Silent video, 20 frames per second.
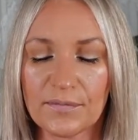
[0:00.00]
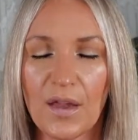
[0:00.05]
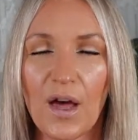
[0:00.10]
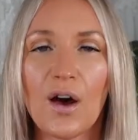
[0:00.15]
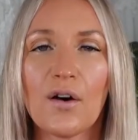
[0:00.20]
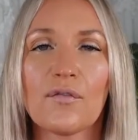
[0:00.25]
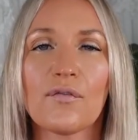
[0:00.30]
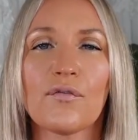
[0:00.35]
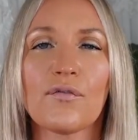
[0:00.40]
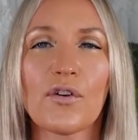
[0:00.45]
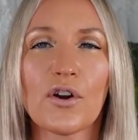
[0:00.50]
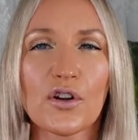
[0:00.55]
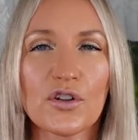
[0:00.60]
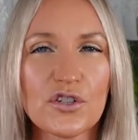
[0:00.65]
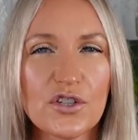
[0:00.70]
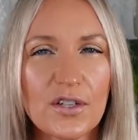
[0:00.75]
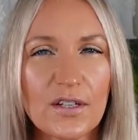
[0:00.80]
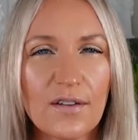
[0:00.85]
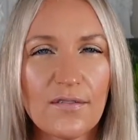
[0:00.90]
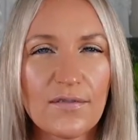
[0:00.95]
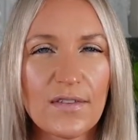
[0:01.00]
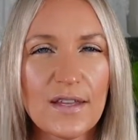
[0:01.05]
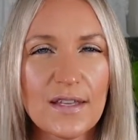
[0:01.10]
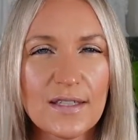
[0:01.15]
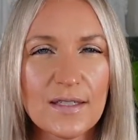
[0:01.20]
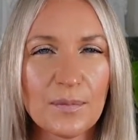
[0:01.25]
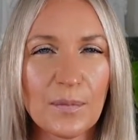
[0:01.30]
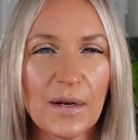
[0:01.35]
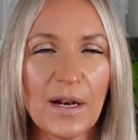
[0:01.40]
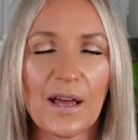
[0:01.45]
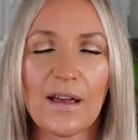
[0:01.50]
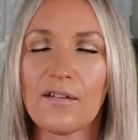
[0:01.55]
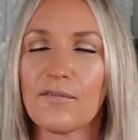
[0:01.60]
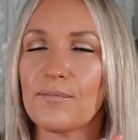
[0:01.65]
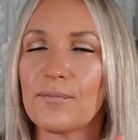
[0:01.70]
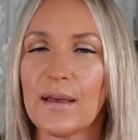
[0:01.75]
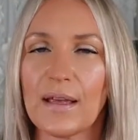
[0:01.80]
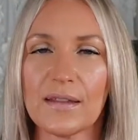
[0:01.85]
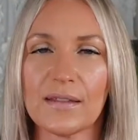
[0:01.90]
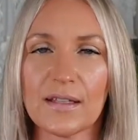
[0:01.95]
a version of this, but I have
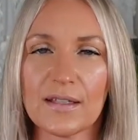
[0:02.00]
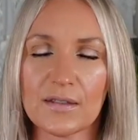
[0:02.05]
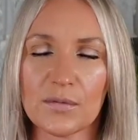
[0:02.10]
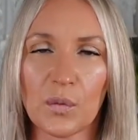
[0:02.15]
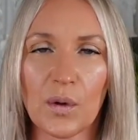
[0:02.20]
made this